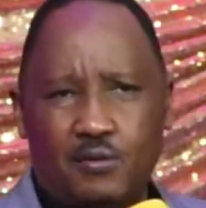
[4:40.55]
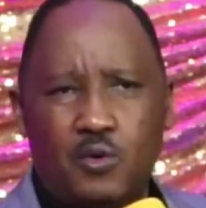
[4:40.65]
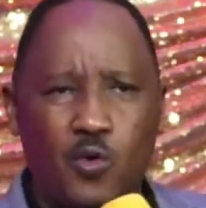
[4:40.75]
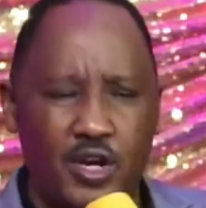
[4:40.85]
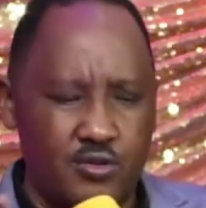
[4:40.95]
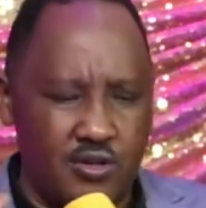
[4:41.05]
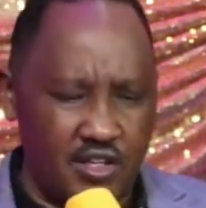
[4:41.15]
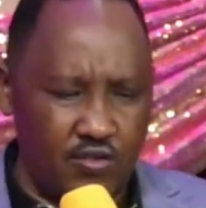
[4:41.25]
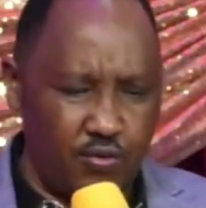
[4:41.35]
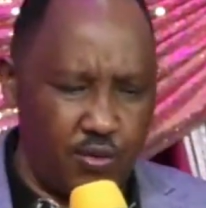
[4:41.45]
We went to
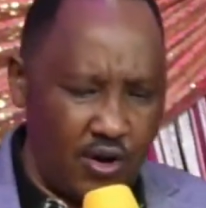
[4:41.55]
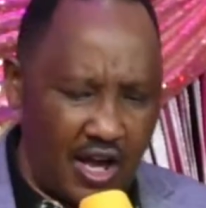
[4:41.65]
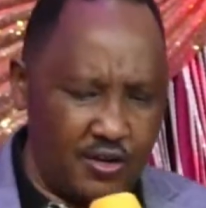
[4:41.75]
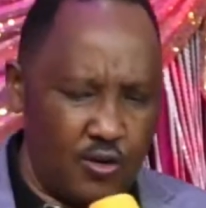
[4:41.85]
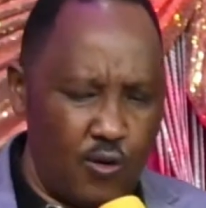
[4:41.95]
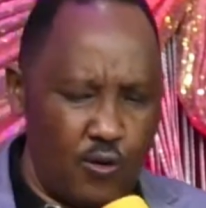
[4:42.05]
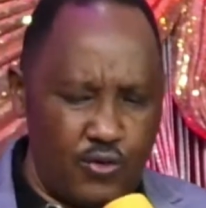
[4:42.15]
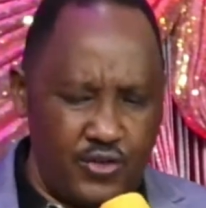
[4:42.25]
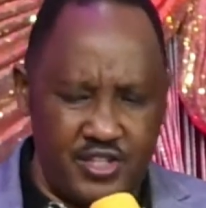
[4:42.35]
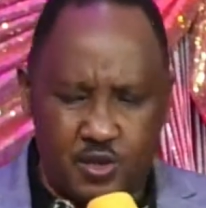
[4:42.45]
Nakivubo, and all
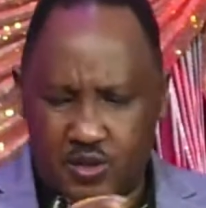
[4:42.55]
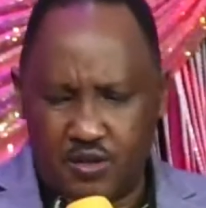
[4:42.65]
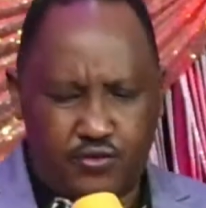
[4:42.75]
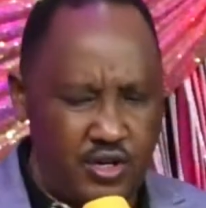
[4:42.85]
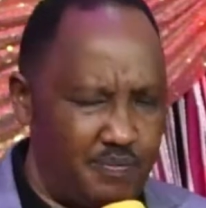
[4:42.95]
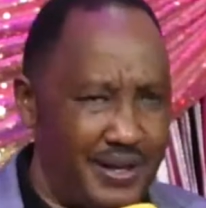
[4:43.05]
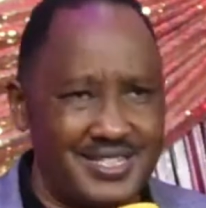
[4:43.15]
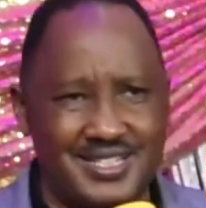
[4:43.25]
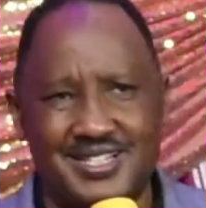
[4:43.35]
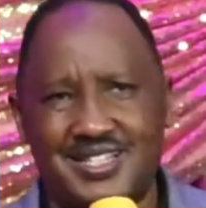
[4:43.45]
these different
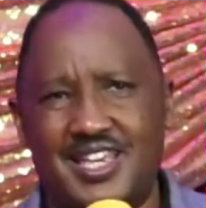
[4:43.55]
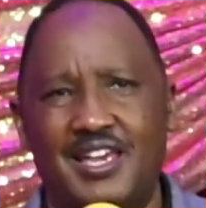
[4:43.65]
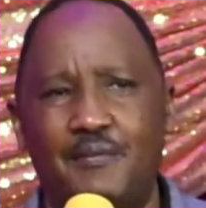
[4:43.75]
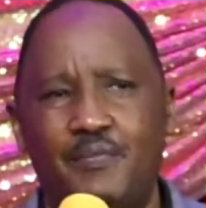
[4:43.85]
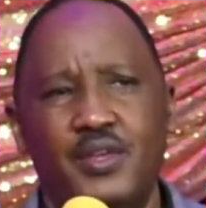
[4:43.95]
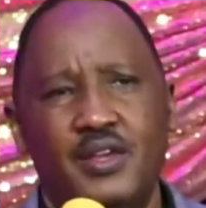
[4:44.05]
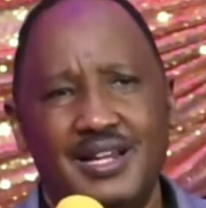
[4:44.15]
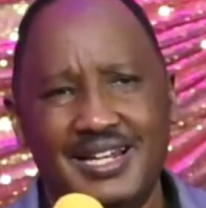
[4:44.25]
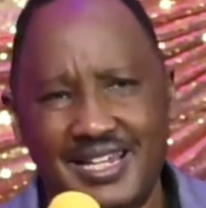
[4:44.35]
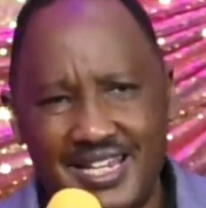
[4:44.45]
pastors came,
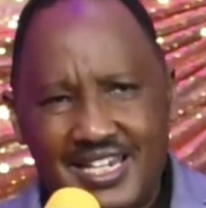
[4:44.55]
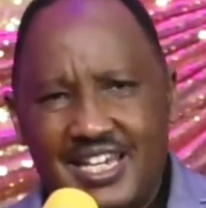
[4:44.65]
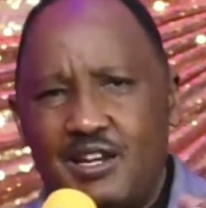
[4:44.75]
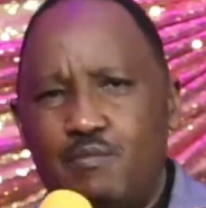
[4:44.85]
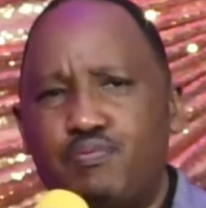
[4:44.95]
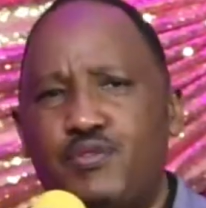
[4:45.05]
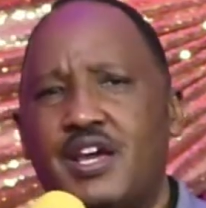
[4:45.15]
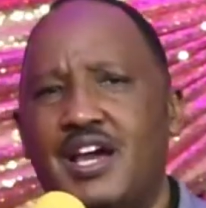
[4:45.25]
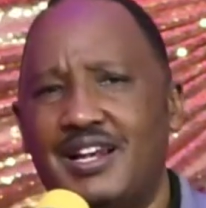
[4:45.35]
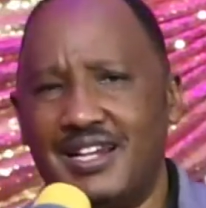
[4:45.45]
leading in
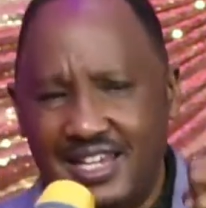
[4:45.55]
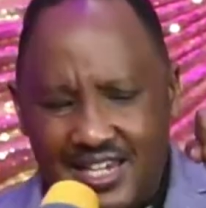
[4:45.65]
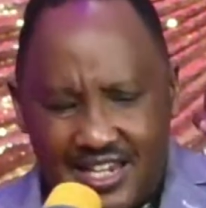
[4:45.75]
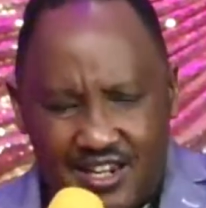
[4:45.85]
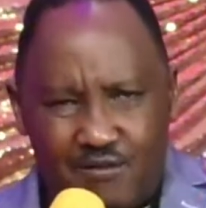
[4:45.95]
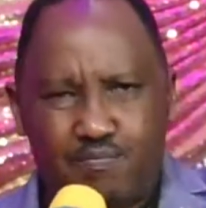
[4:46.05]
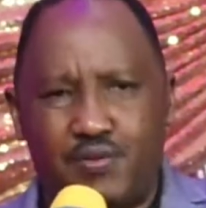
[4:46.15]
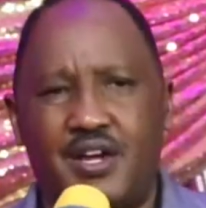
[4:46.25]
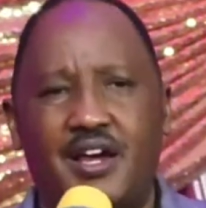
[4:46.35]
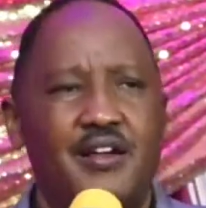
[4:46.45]
prayer, leading in
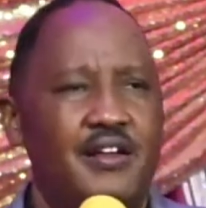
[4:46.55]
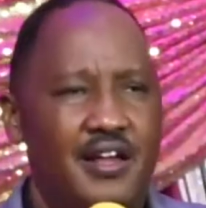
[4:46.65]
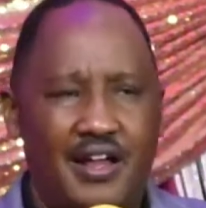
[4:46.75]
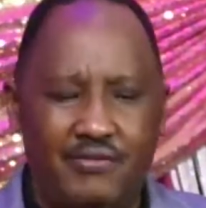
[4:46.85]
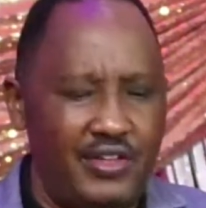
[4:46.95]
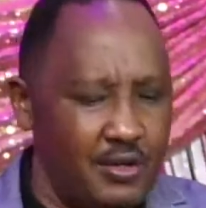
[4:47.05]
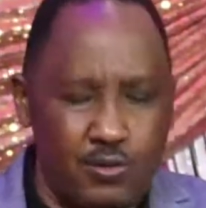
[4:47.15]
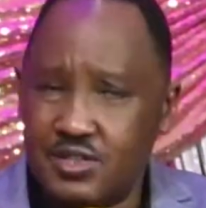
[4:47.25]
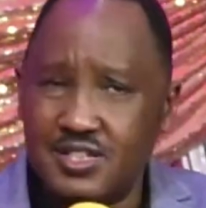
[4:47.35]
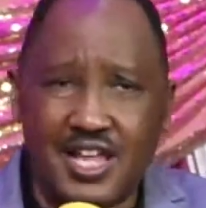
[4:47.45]
prayer, and that
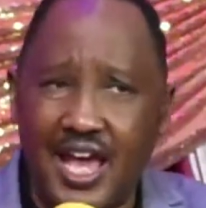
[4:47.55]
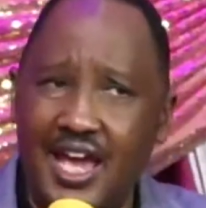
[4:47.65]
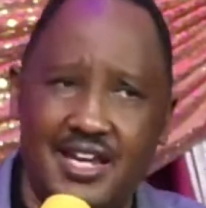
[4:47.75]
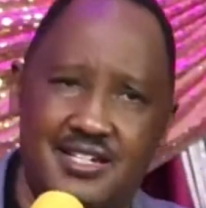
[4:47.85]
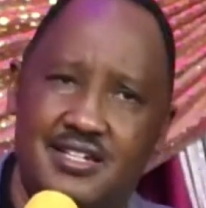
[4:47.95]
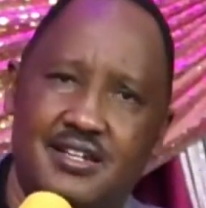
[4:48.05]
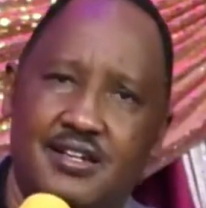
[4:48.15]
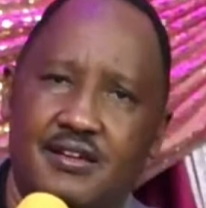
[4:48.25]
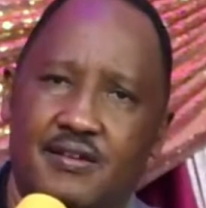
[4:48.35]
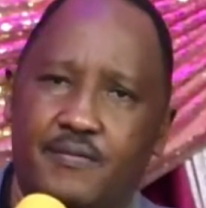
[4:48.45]
was the end.
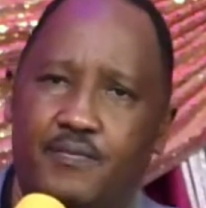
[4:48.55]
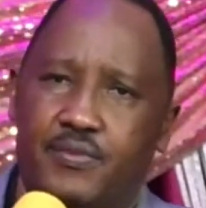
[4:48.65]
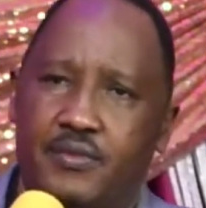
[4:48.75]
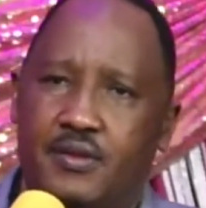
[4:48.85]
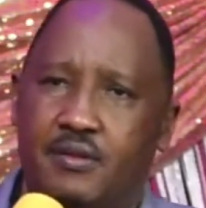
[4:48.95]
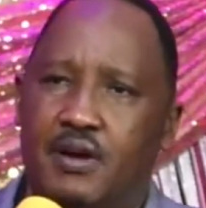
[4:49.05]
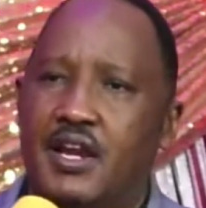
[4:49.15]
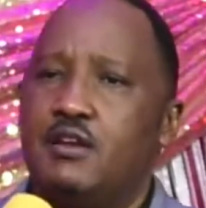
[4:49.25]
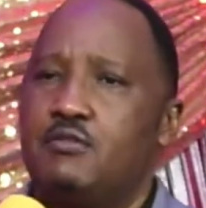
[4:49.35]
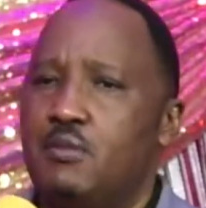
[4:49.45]

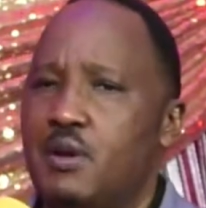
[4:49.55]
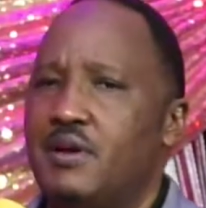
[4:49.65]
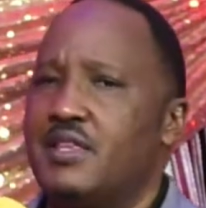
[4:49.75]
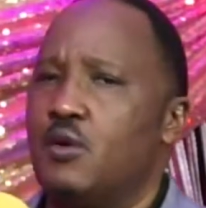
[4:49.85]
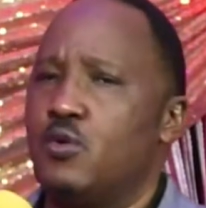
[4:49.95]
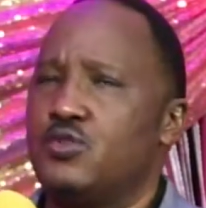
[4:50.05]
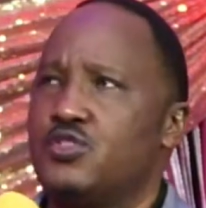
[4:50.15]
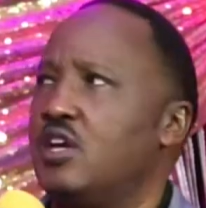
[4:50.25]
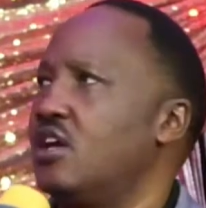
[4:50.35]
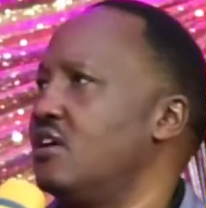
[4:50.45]
But I remember there
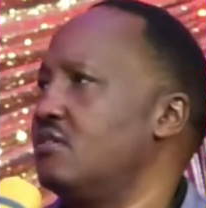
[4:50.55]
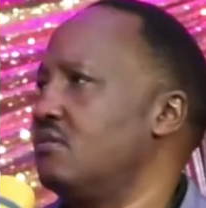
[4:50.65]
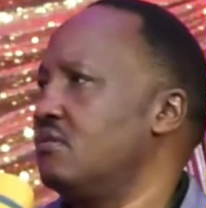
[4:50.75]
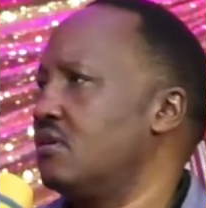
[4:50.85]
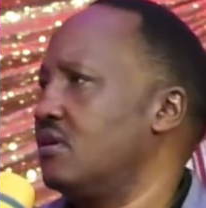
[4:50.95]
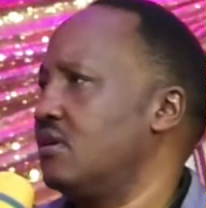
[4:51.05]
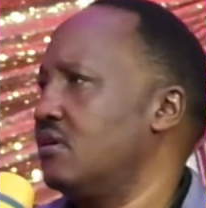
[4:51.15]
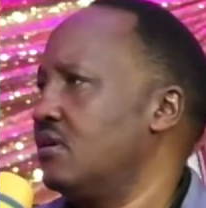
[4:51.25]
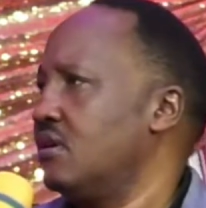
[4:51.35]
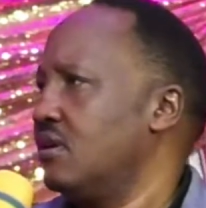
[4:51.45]
was a, a, a,
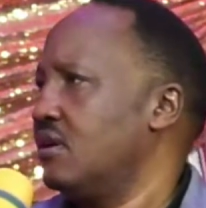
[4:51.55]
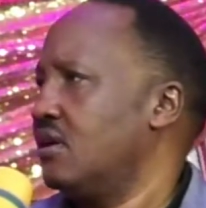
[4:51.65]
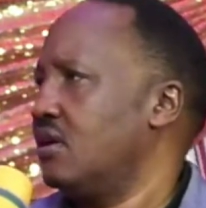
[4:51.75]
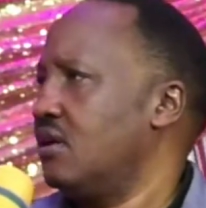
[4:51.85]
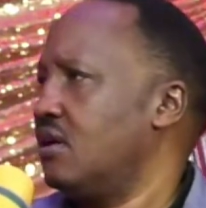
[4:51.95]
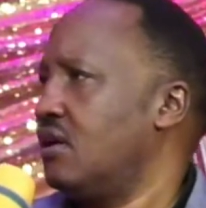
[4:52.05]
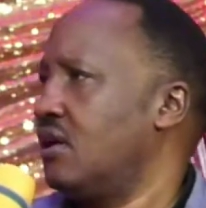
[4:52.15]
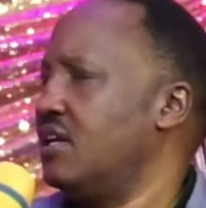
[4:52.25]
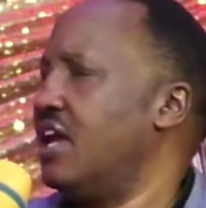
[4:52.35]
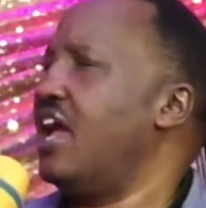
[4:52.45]

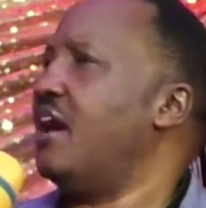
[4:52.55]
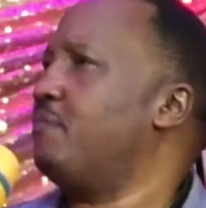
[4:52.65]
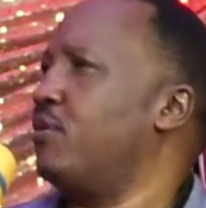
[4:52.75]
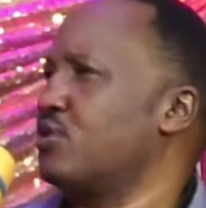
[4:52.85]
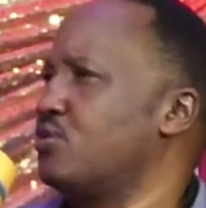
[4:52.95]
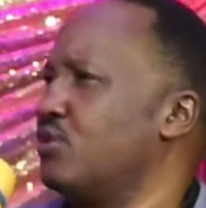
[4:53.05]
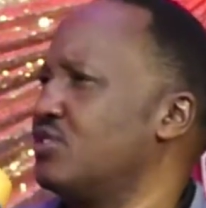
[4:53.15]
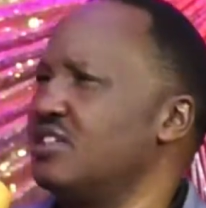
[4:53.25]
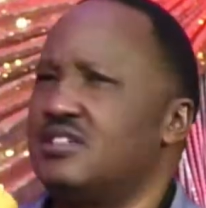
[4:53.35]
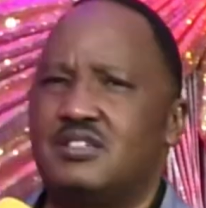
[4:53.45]
an airport,
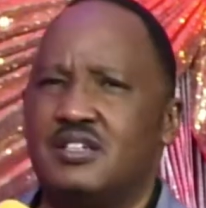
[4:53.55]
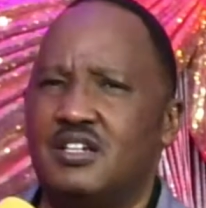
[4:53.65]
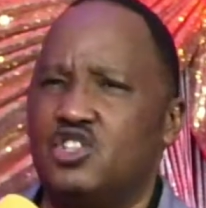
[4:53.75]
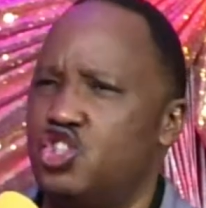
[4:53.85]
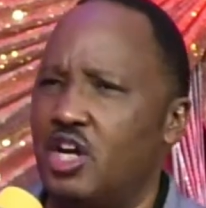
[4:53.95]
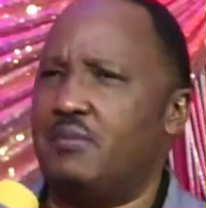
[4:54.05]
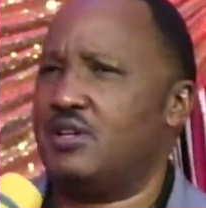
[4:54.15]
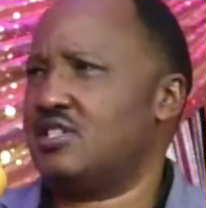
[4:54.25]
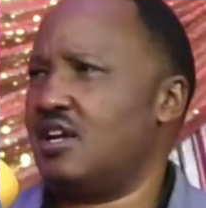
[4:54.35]
was it in Germany